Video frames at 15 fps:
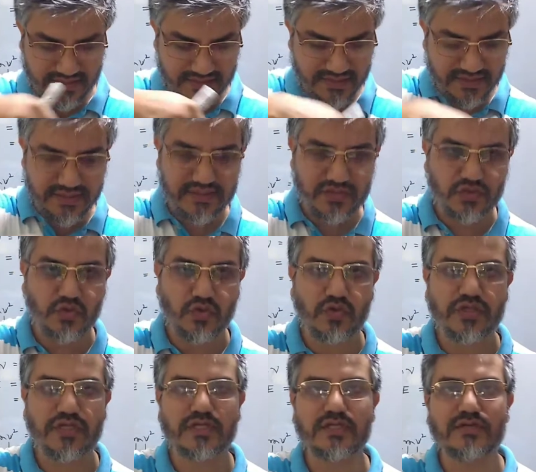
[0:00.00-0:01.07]
case,
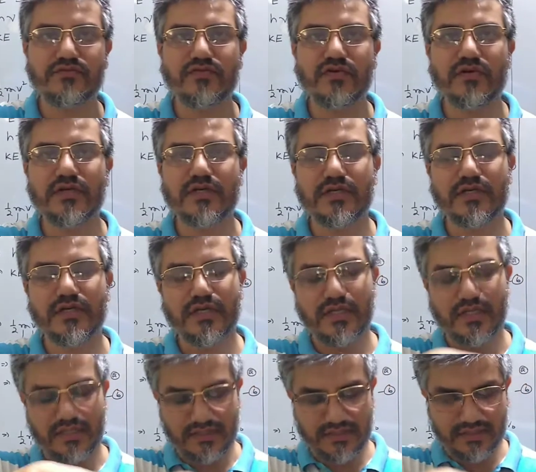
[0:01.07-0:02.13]
energy stored in
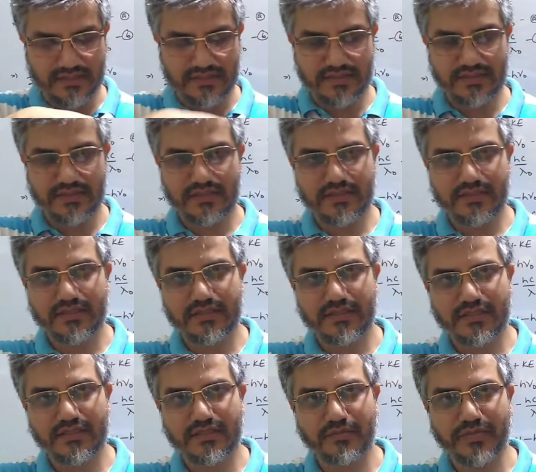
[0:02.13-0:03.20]

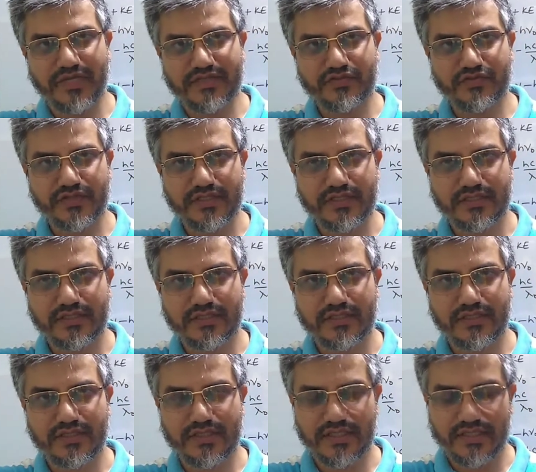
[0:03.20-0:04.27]
in
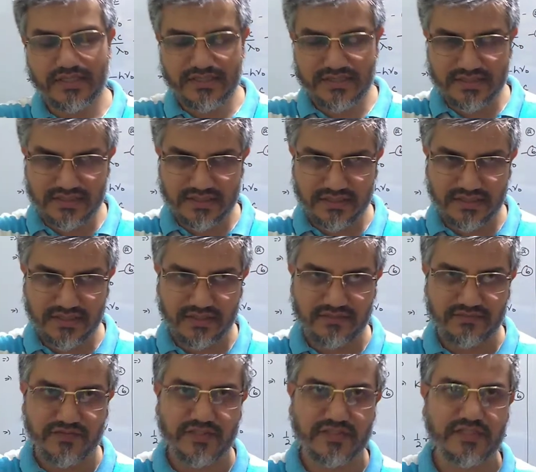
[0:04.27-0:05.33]
battery
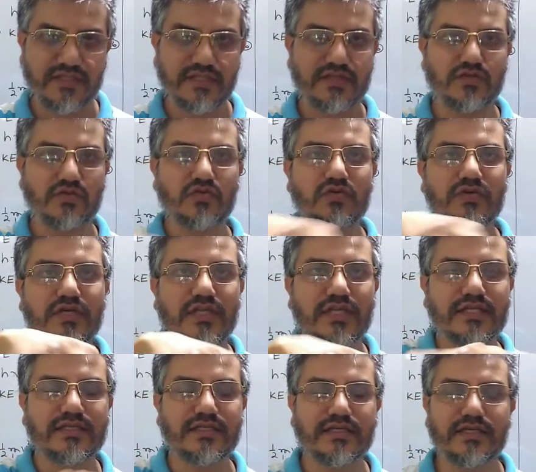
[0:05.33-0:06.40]
is converted
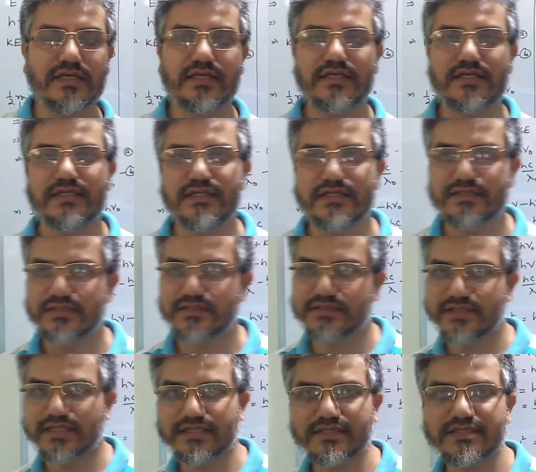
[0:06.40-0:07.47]
into electrical
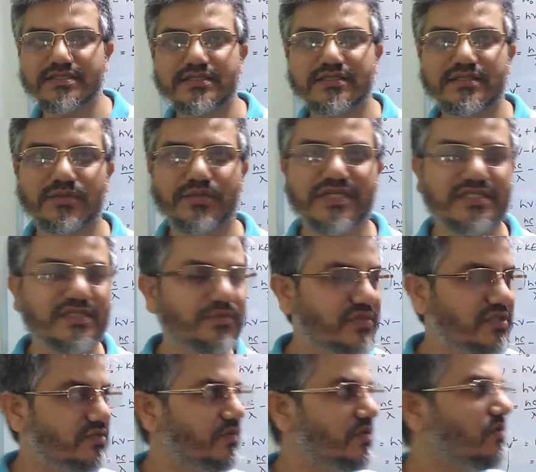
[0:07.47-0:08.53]
energy. That is the
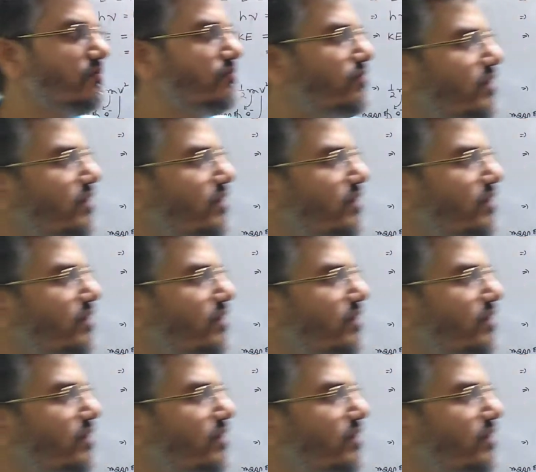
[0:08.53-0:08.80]
basic